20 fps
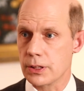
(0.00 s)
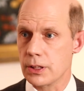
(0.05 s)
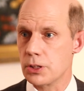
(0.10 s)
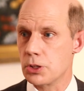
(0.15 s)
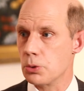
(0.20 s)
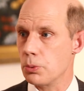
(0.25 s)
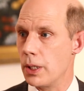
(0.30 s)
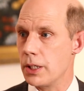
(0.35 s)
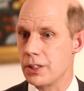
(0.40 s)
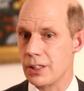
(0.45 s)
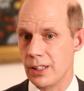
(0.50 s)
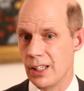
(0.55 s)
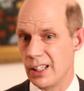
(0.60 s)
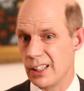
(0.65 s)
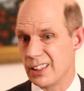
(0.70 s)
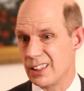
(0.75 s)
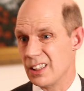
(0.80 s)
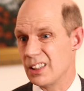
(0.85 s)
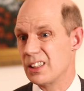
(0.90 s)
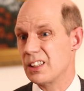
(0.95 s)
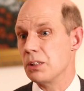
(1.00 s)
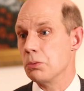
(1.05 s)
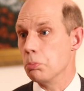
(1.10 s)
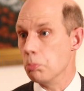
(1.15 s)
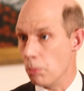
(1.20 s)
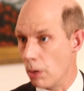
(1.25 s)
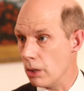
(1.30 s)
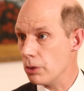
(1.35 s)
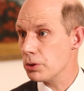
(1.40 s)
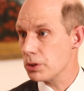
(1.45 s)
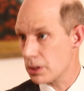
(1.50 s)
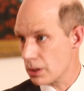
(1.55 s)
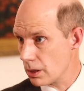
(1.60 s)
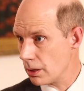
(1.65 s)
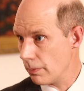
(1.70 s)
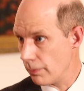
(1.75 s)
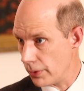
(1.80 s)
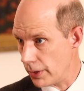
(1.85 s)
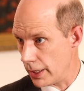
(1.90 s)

situation that exists in most